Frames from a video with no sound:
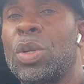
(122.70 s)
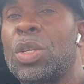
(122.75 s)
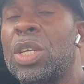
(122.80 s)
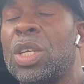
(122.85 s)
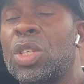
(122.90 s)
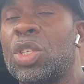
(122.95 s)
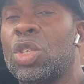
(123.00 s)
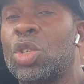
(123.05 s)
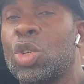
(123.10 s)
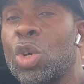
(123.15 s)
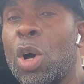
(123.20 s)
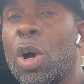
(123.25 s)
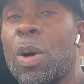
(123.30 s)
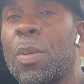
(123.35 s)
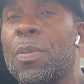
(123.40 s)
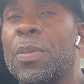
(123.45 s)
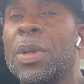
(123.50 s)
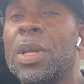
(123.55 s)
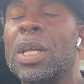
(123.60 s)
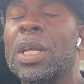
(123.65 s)
this
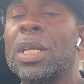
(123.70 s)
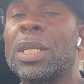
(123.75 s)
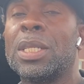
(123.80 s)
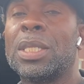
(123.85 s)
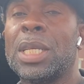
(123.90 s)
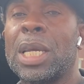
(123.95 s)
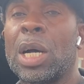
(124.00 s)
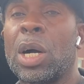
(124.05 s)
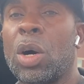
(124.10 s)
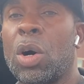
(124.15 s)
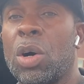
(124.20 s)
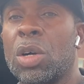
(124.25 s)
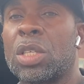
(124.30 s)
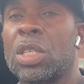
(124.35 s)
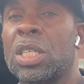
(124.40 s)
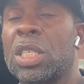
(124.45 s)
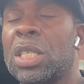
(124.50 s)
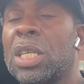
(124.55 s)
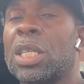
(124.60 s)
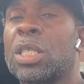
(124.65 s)
job, the
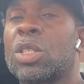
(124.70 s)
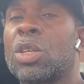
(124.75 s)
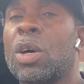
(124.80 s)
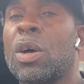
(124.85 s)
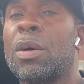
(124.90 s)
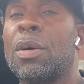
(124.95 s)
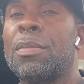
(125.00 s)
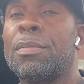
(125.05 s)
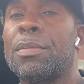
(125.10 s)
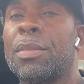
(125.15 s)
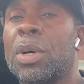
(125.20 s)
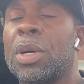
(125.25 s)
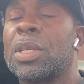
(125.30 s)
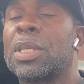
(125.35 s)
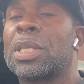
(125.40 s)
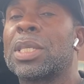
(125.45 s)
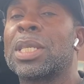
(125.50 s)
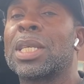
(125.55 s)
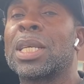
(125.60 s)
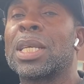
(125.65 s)
alternator
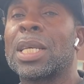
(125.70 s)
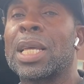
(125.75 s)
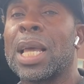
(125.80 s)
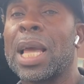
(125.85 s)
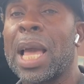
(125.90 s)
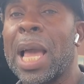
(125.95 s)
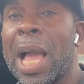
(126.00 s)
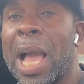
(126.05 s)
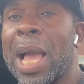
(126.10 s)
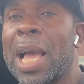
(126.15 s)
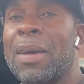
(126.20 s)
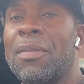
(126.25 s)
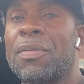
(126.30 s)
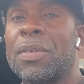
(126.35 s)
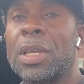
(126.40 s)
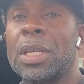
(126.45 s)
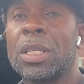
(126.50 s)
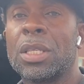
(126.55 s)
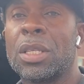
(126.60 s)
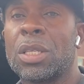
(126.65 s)
must have
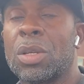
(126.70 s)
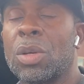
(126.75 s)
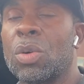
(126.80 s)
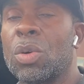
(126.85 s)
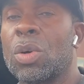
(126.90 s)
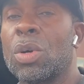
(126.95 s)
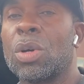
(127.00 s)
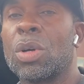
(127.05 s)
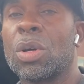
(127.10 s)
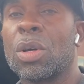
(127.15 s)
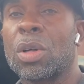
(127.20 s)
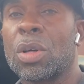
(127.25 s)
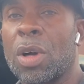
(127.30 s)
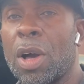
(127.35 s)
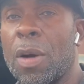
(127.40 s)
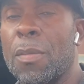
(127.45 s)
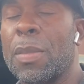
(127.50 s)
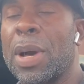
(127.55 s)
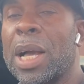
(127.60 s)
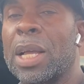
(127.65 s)
to
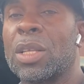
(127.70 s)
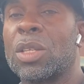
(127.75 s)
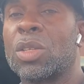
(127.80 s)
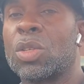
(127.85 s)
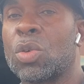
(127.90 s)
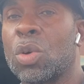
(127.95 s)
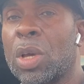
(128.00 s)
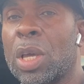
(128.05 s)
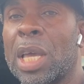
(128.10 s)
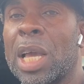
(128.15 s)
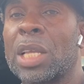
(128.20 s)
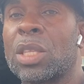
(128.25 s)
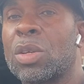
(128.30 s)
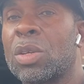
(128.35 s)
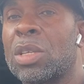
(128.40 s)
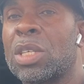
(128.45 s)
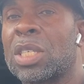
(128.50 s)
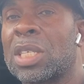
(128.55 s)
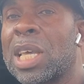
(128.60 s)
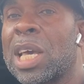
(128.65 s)
come out to get to
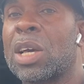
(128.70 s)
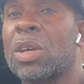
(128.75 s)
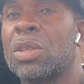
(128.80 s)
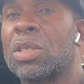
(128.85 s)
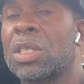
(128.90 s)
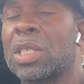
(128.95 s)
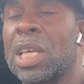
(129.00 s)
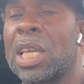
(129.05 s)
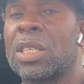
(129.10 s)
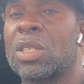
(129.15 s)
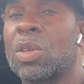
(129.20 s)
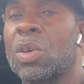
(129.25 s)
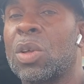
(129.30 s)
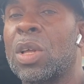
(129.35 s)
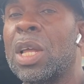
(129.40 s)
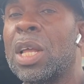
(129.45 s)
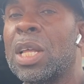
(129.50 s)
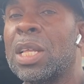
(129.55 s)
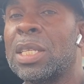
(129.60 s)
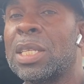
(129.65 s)
the second sensor.
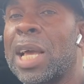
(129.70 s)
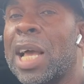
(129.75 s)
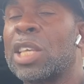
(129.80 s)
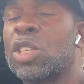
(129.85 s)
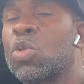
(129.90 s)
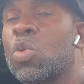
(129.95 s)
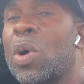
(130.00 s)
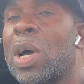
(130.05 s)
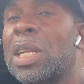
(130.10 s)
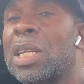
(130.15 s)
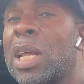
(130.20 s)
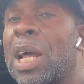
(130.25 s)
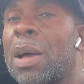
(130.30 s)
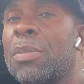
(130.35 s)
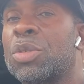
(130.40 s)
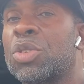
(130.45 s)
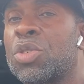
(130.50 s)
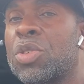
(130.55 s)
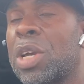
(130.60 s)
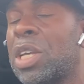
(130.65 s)
That's the one that
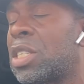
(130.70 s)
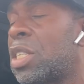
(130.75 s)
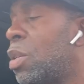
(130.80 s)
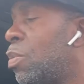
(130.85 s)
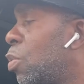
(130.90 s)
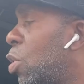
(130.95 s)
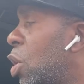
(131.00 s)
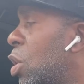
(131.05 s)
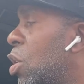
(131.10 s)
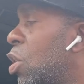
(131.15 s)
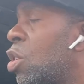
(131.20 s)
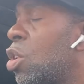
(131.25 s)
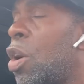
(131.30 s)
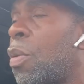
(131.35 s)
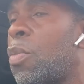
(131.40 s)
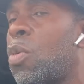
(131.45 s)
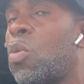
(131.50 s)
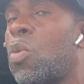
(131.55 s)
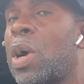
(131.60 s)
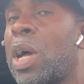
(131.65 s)
I'm stretching. But the
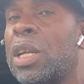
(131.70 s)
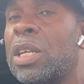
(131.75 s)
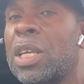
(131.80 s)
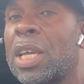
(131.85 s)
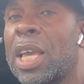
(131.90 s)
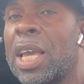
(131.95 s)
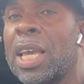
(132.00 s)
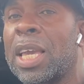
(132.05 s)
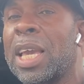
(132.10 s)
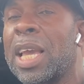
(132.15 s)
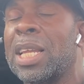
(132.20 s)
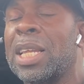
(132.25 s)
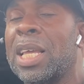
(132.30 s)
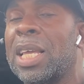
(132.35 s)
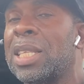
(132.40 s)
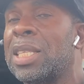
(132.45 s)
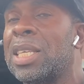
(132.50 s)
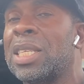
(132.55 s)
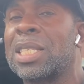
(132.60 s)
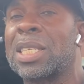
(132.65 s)
number one, you can get
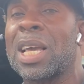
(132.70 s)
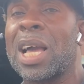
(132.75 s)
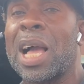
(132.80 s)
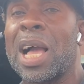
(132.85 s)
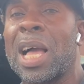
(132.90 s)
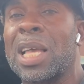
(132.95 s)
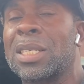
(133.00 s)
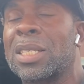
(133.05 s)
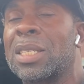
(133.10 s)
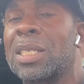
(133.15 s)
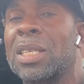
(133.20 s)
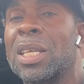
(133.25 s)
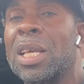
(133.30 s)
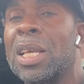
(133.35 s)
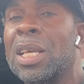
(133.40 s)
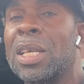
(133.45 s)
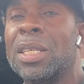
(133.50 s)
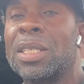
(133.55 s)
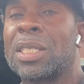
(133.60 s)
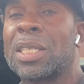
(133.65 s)
there. This car has a
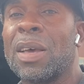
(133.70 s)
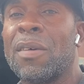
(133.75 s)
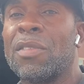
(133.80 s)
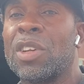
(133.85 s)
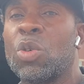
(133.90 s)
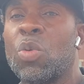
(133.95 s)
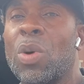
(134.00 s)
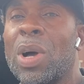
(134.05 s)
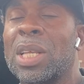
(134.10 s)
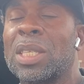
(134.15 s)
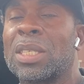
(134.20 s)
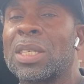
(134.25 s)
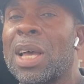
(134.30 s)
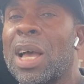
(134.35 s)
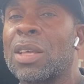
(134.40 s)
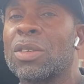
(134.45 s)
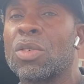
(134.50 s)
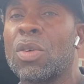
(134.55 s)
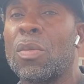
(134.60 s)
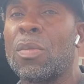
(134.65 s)

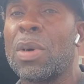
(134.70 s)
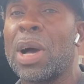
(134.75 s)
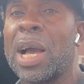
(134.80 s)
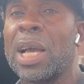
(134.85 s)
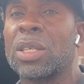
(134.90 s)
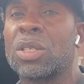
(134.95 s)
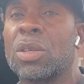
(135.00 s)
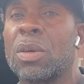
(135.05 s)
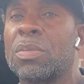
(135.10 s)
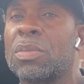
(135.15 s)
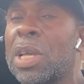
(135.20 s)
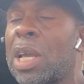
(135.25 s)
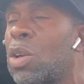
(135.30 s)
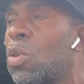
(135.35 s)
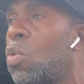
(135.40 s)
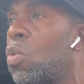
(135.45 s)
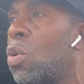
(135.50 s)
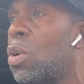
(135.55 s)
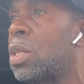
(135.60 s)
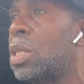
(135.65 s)
71,000 miles. Sometimes you
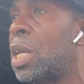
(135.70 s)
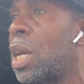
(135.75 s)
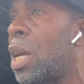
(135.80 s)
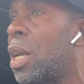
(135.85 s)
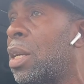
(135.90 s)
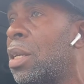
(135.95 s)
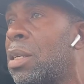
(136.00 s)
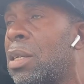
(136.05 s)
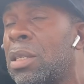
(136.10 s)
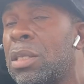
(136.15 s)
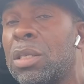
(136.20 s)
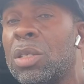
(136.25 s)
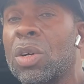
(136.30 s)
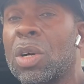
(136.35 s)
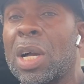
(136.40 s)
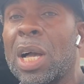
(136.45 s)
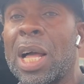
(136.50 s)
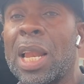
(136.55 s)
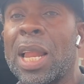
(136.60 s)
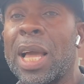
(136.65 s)
wonder, new
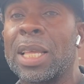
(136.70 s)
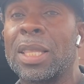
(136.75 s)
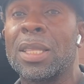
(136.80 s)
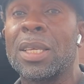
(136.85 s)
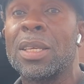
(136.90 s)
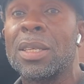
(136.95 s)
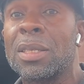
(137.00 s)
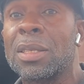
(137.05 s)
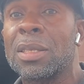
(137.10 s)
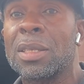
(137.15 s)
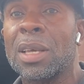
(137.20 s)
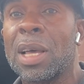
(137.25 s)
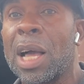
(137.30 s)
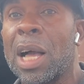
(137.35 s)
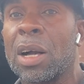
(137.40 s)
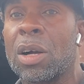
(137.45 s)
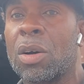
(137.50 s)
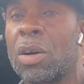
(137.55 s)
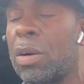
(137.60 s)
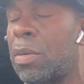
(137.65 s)
car like this,
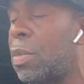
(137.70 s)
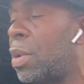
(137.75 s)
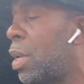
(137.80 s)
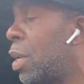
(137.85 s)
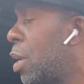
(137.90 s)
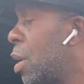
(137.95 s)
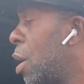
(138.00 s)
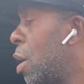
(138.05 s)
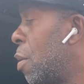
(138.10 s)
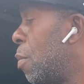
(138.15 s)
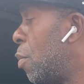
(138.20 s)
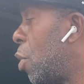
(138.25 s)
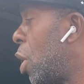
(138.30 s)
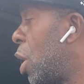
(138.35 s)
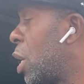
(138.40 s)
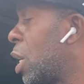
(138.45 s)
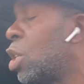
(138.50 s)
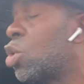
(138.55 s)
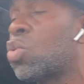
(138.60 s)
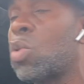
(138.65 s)
how come it? Eh?
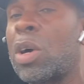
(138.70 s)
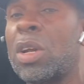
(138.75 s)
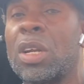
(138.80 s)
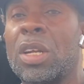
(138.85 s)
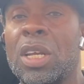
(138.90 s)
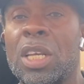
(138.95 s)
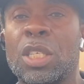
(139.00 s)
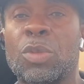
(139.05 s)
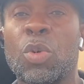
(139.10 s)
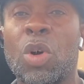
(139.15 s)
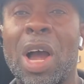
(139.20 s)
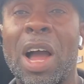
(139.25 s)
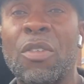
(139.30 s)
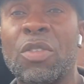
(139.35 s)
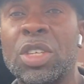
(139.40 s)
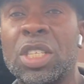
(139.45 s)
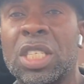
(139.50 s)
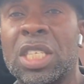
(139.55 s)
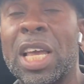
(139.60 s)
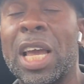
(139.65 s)
But it is what it is. But
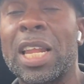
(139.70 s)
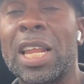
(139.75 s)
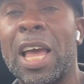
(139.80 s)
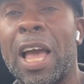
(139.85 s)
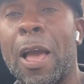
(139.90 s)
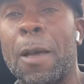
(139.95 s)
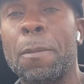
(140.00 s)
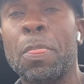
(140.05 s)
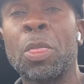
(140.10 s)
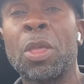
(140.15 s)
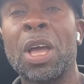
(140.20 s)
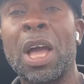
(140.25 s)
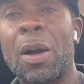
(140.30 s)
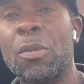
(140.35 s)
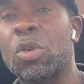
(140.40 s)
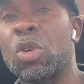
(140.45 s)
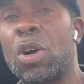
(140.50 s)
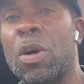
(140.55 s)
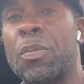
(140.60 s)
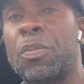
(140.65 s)
having said that,
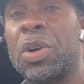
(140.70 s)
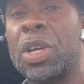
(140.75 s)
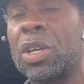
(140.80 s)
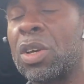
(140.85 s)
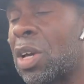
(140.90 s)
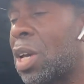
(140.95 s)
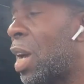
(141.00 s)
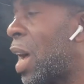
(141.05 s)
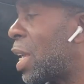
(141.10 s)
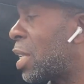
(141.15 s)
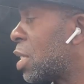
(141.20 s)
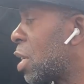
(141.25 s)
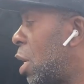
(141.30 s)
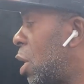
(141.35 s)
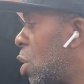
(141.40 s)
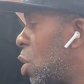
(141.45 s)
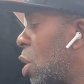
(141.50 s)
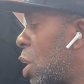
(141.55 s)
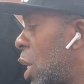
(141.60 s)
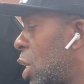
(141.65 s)
I'm going to bring you guys
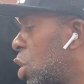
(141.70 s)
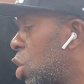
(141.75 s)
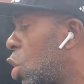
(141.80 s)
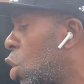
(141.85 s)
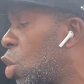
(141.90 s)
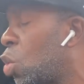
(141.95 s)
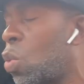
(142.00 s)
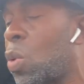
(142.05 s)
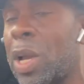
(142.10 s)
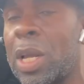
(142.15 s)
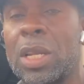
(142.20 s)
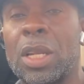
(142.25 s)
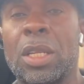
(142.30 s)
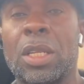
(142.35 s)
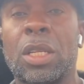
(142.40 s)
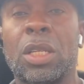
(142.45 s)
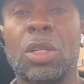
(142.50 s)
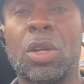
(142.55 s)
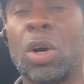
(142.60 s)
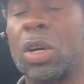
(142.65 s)
along and show you where the
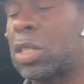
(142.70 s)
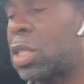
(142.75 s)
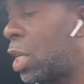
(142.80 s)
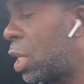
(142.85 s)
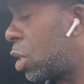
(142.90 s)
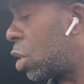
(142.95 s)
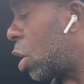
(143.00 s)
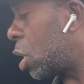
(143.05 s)
knock sensor